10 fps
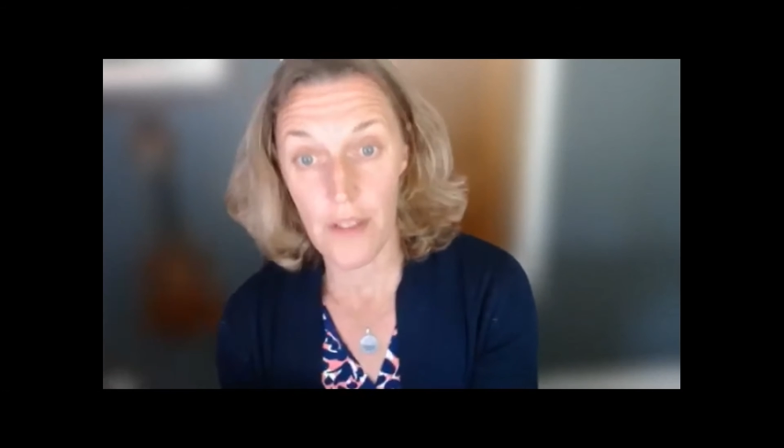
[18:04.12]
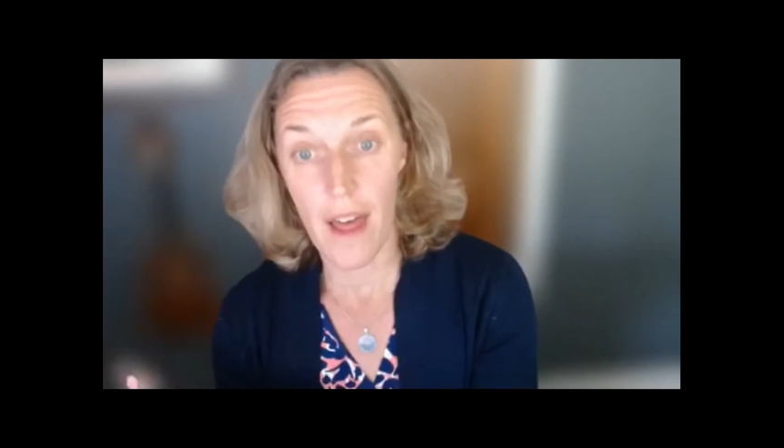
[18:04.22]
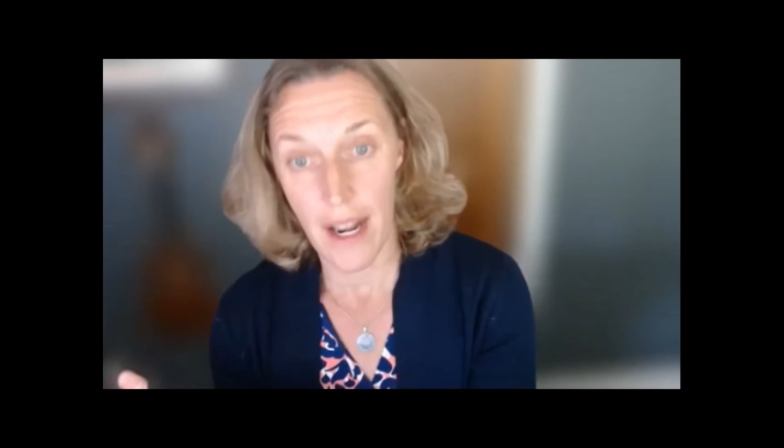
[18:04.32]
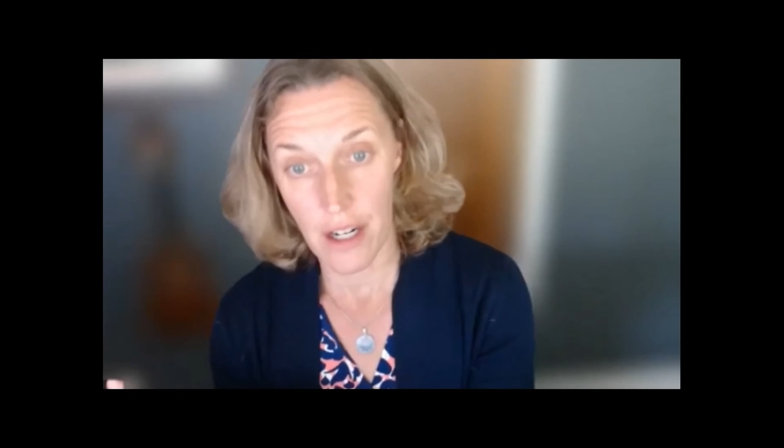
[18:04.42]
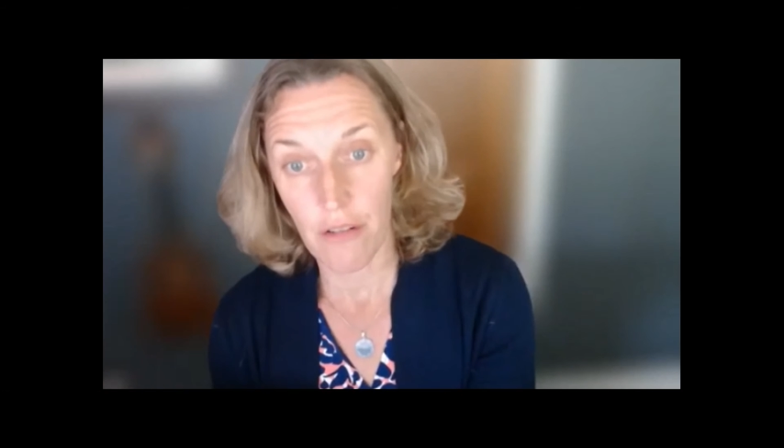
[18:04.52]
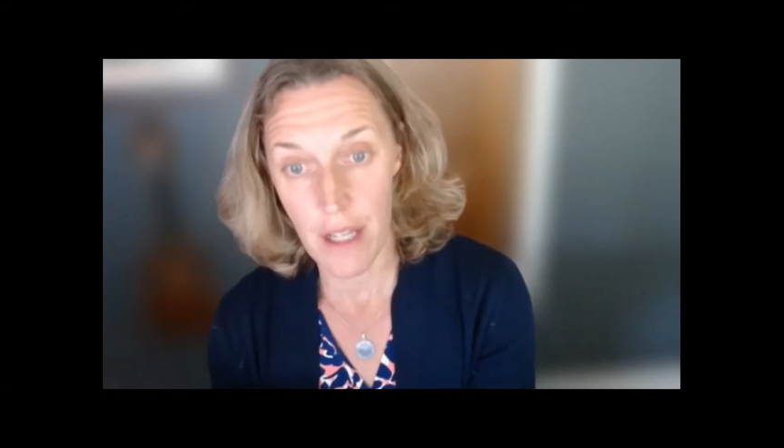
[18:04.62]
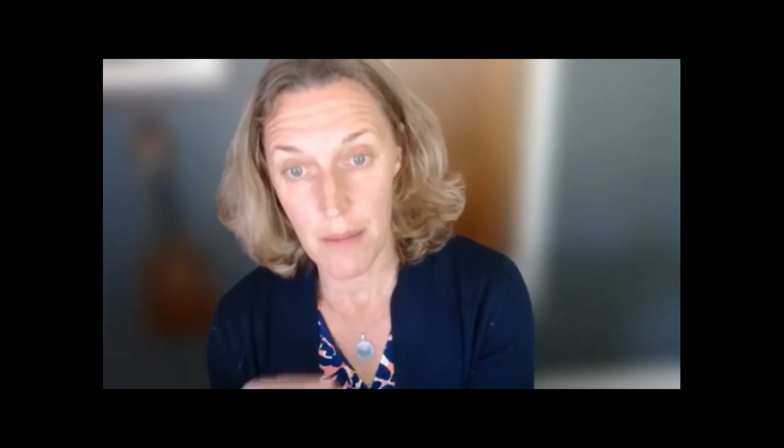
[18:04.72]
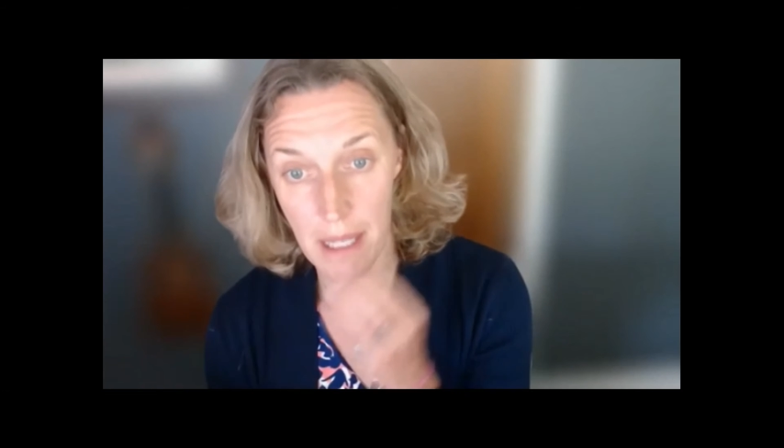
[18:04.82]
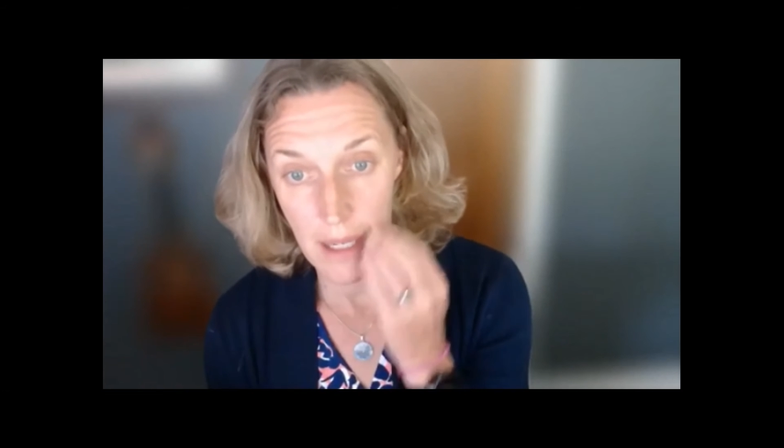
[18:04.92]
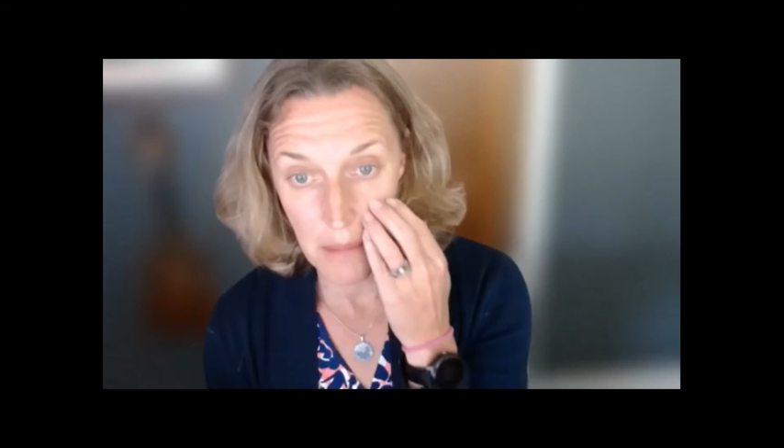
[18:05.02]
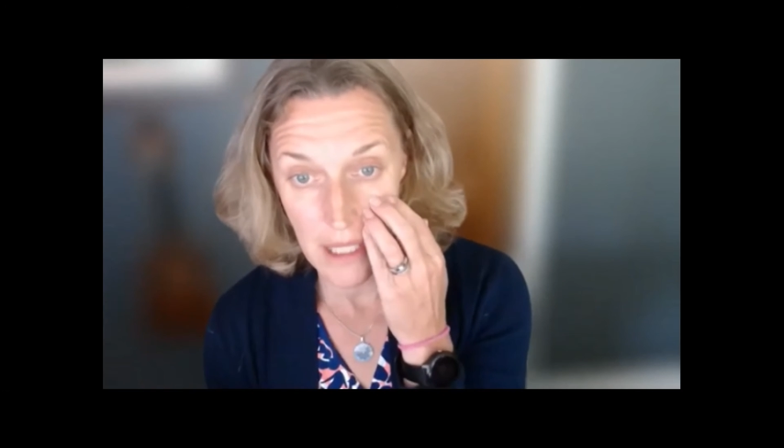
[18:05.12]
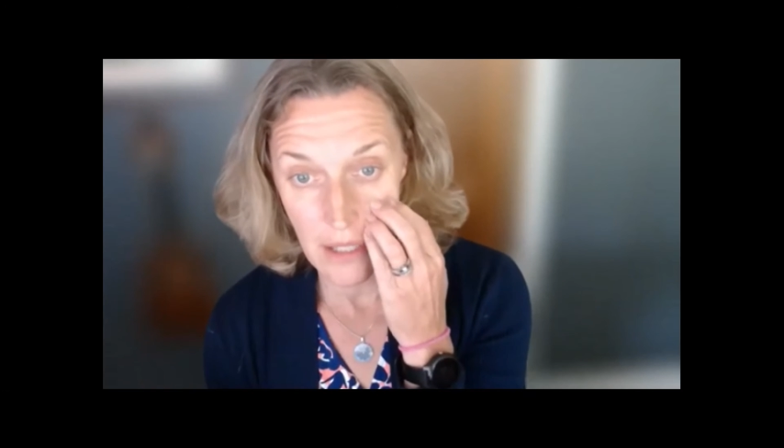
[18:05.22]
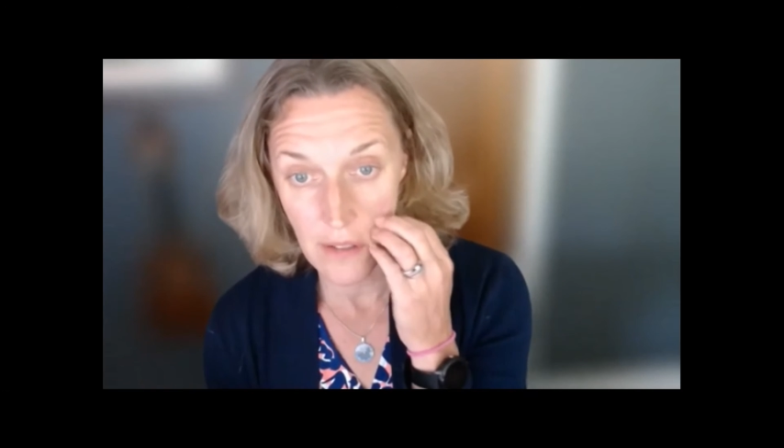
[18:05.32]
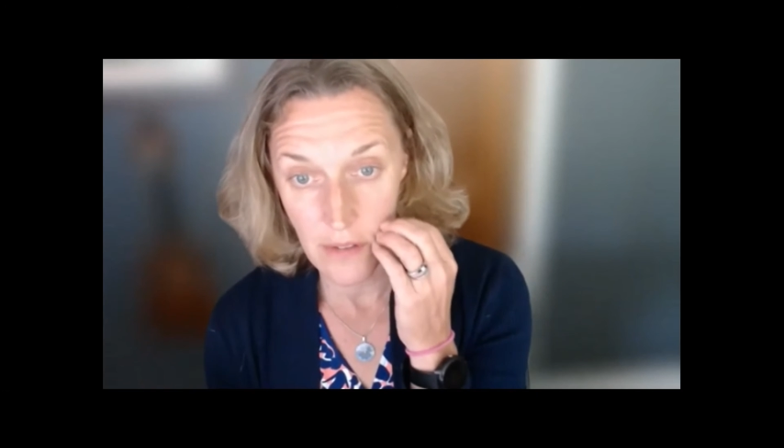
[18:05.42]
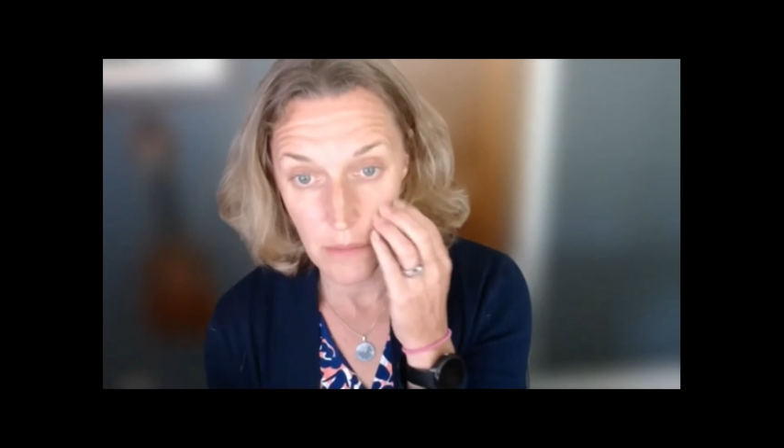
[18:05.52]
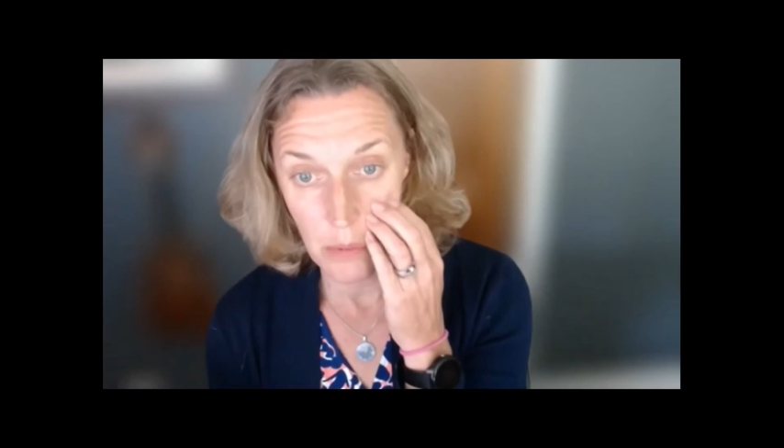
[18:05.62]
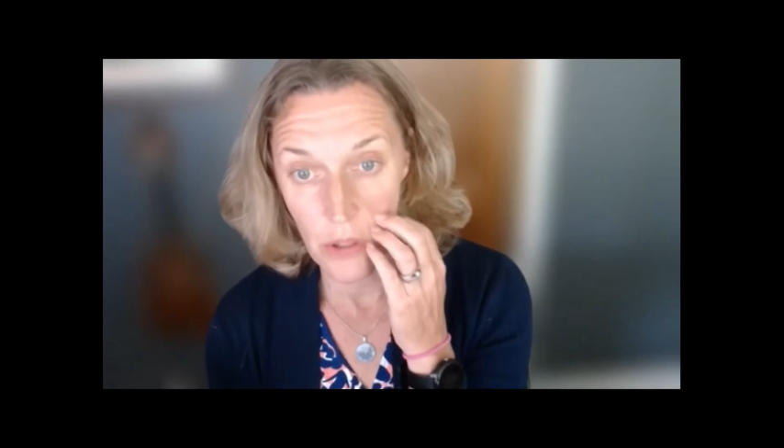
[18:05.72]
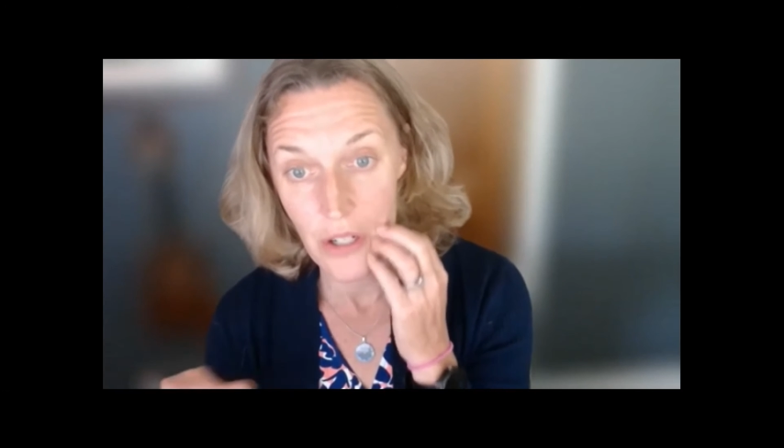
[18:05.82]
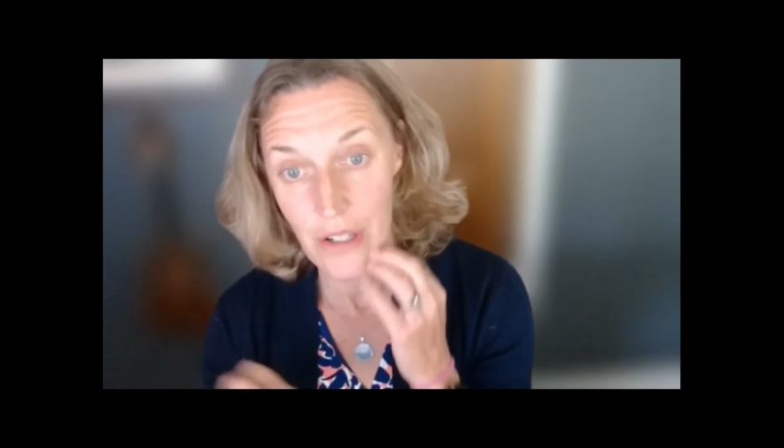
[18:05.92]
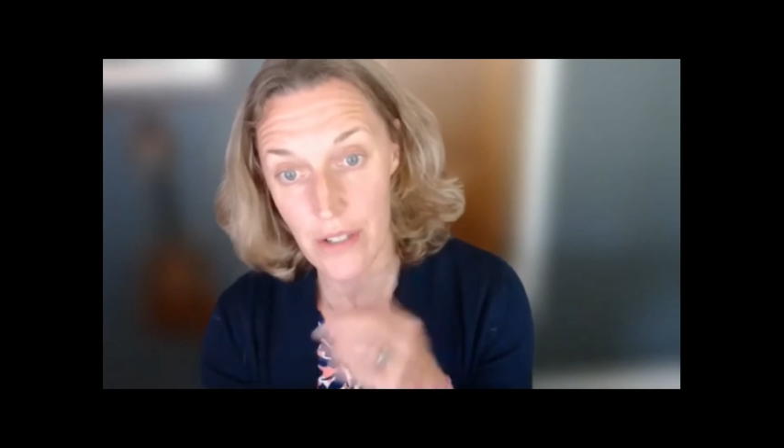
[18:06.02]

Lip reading: that agreement, because this employer